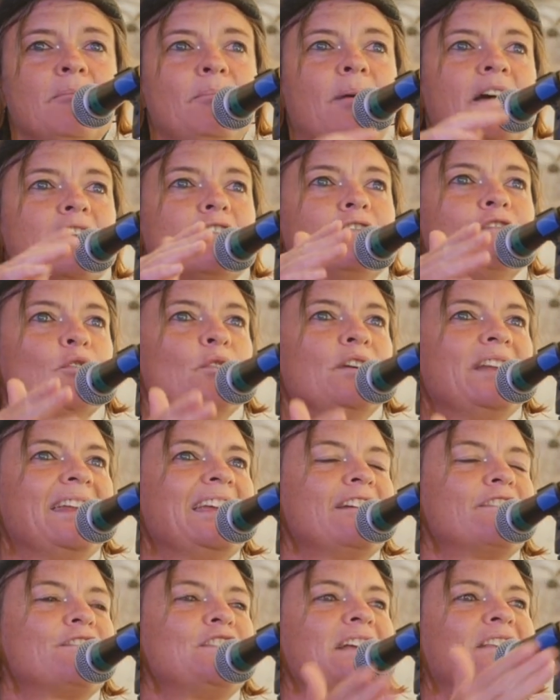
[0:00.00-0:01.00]
By
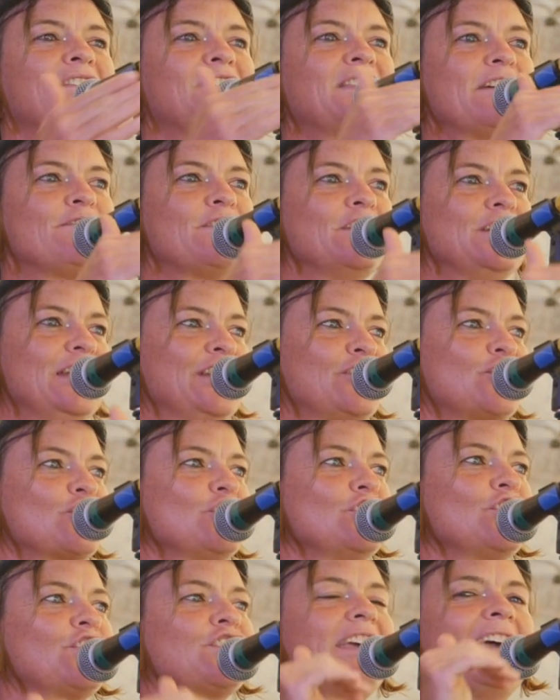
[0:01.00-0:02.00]
avoiding fixed
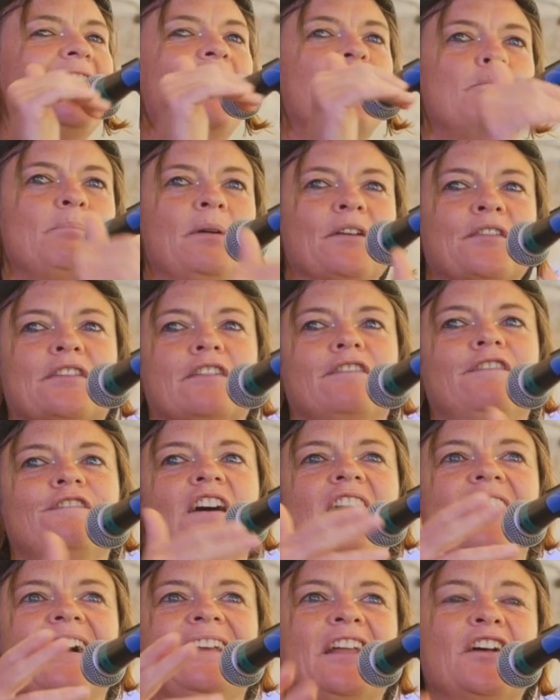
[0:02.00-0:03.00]
definitions to help us
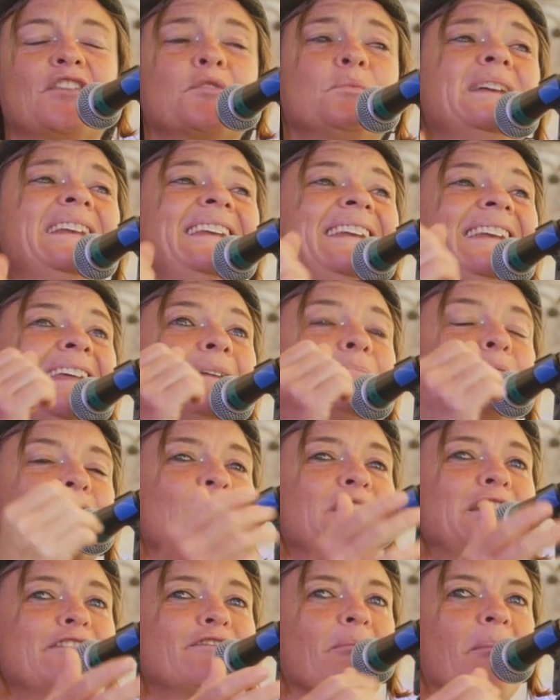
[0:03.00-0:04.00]
define us, we
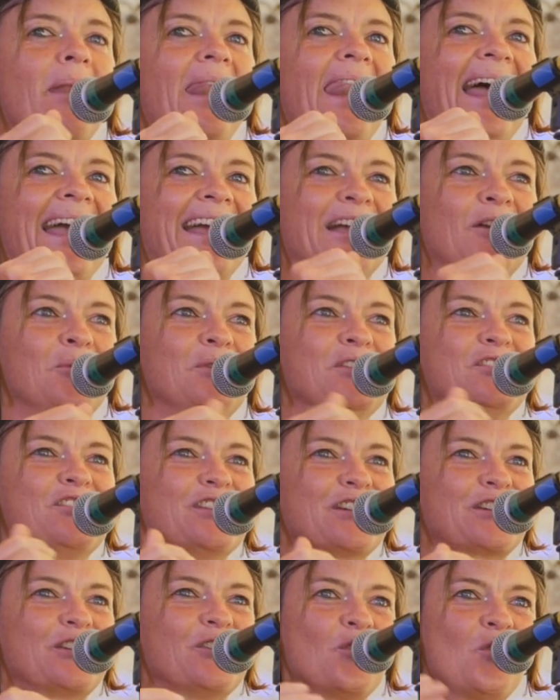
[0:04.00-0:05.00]
liberate from language
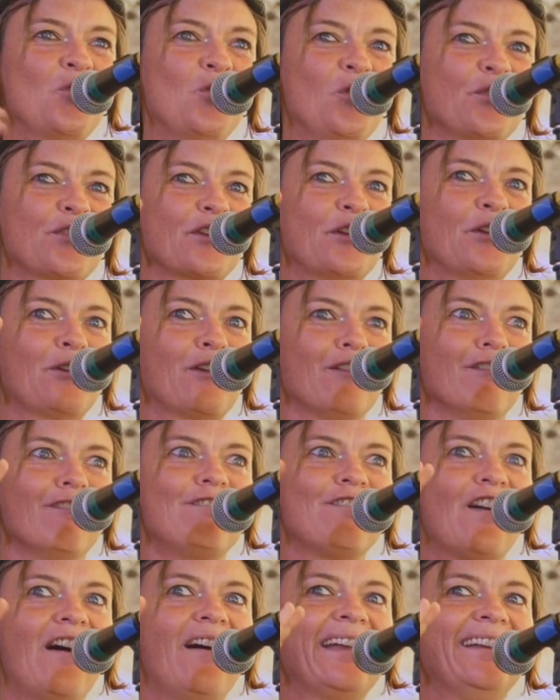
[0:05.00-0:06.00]
that could also
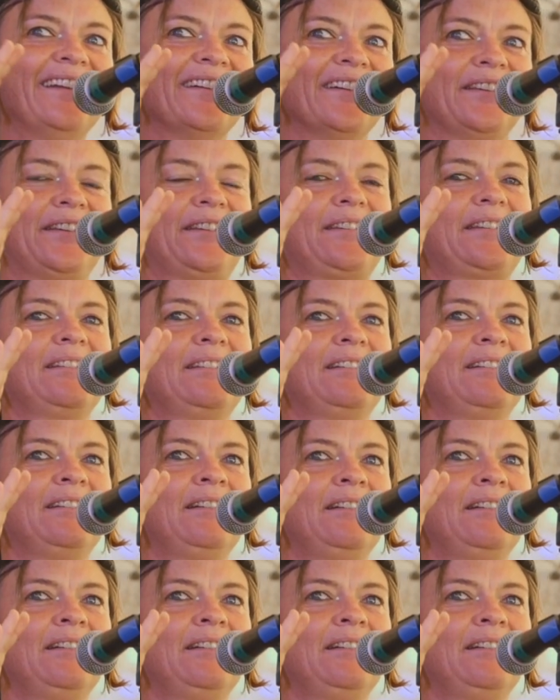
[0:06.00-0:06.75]
confine us.